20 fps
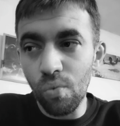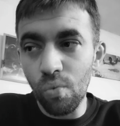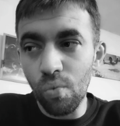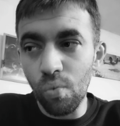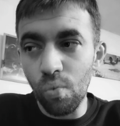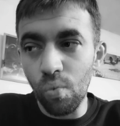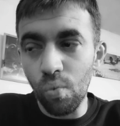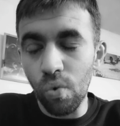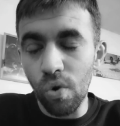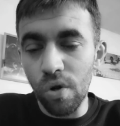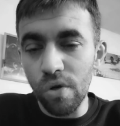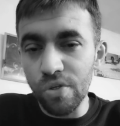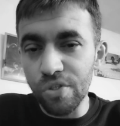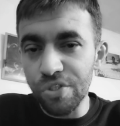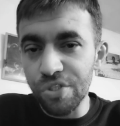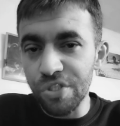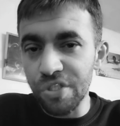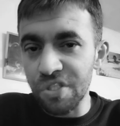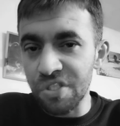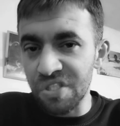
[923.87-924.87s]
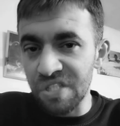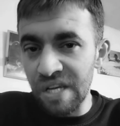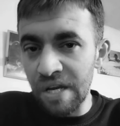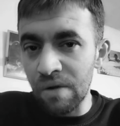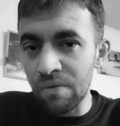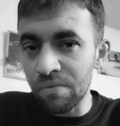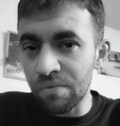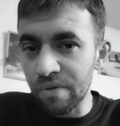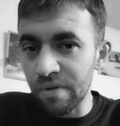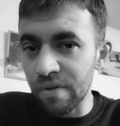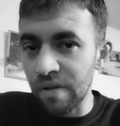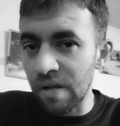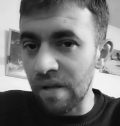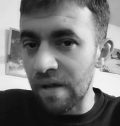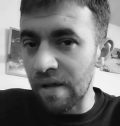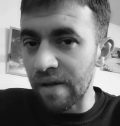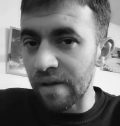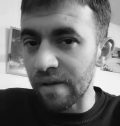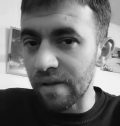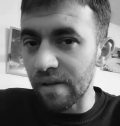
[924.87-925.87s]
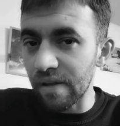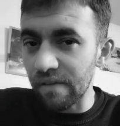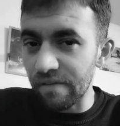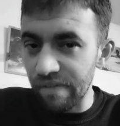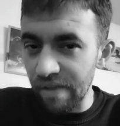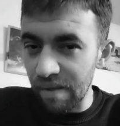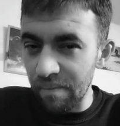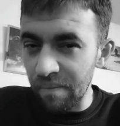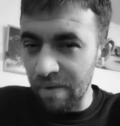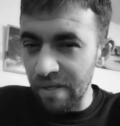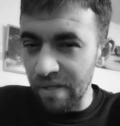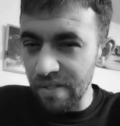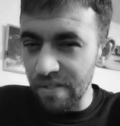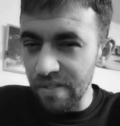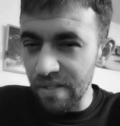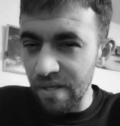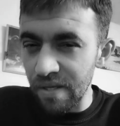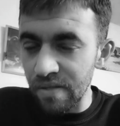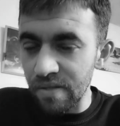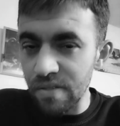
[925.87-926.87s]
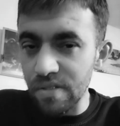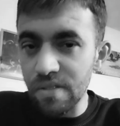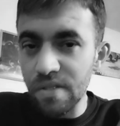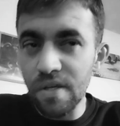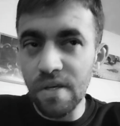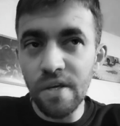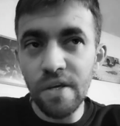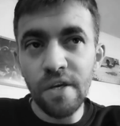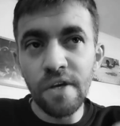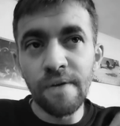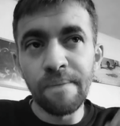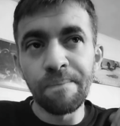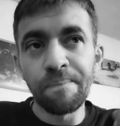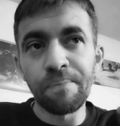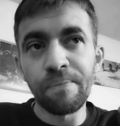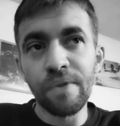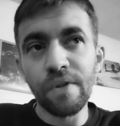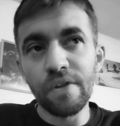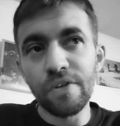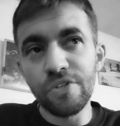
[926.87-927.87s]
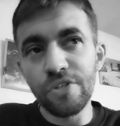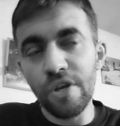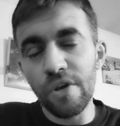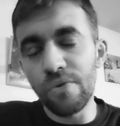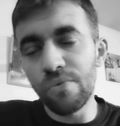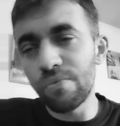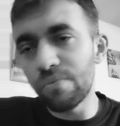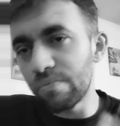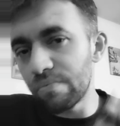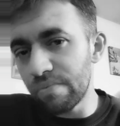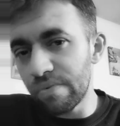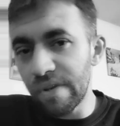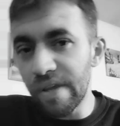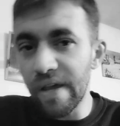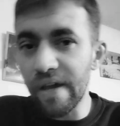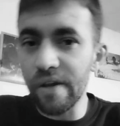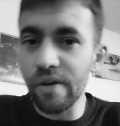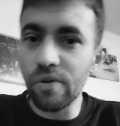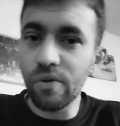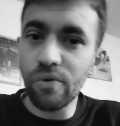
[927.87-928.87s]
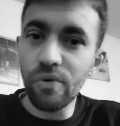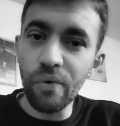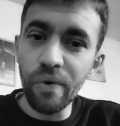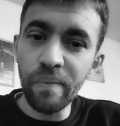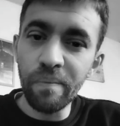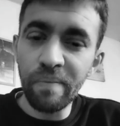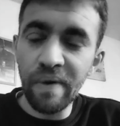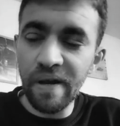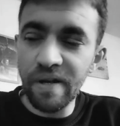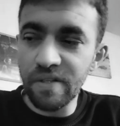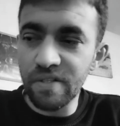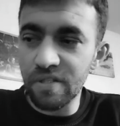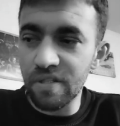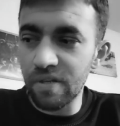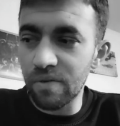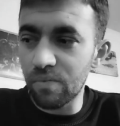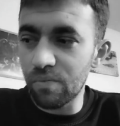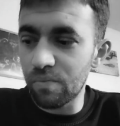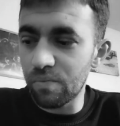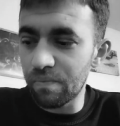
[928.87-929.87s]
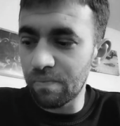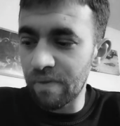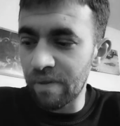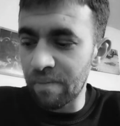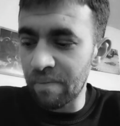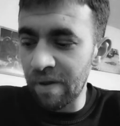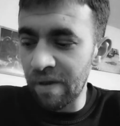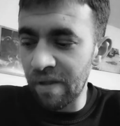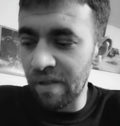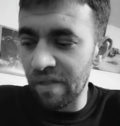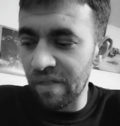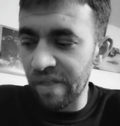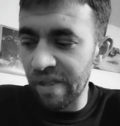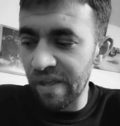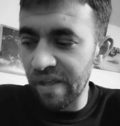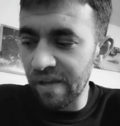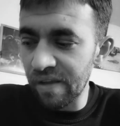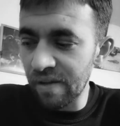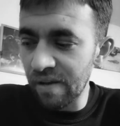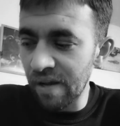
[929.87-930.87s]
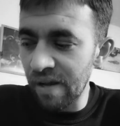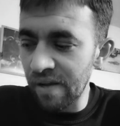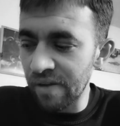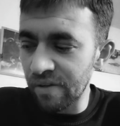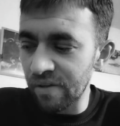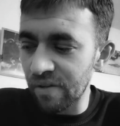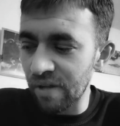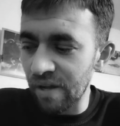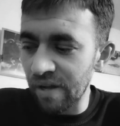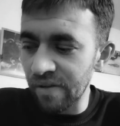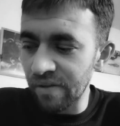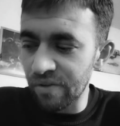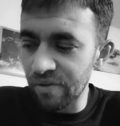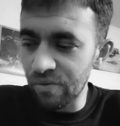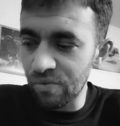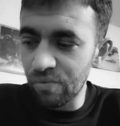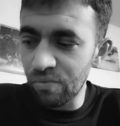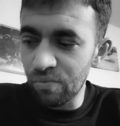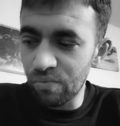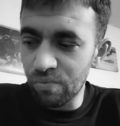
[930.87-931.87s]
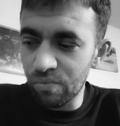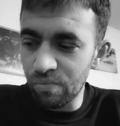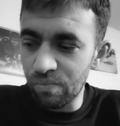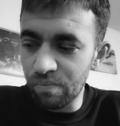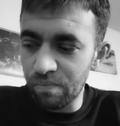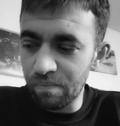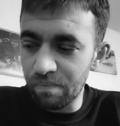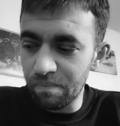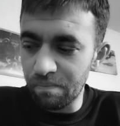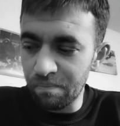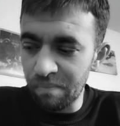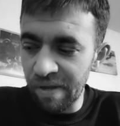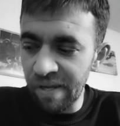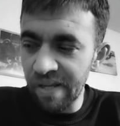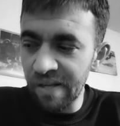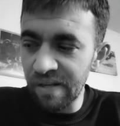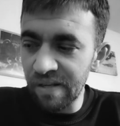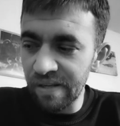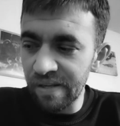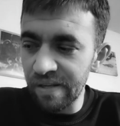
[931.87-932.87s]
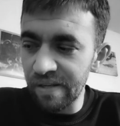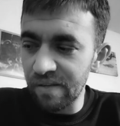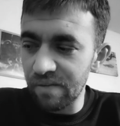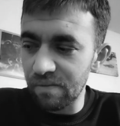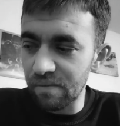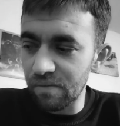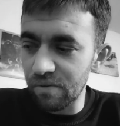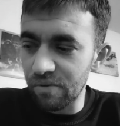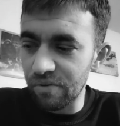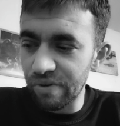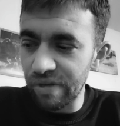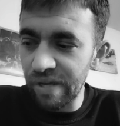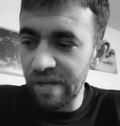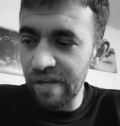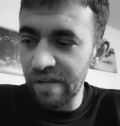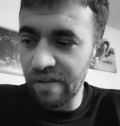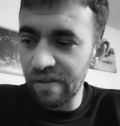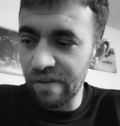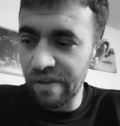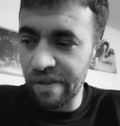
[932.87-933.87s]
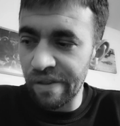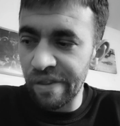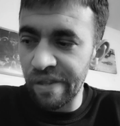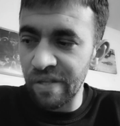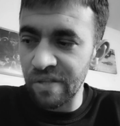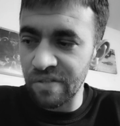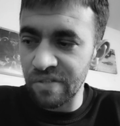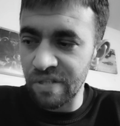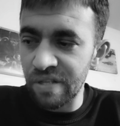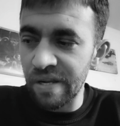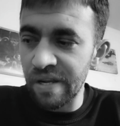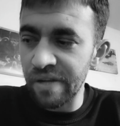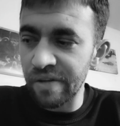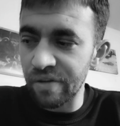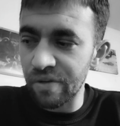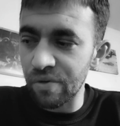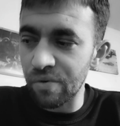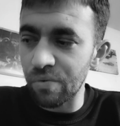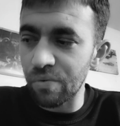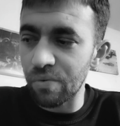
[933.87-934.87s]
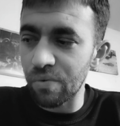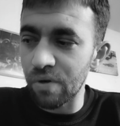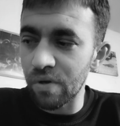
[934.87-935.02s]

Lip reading: what she sounded like, if that makes sense. So yeah, going back to the main thing, I do mainly create the things that I do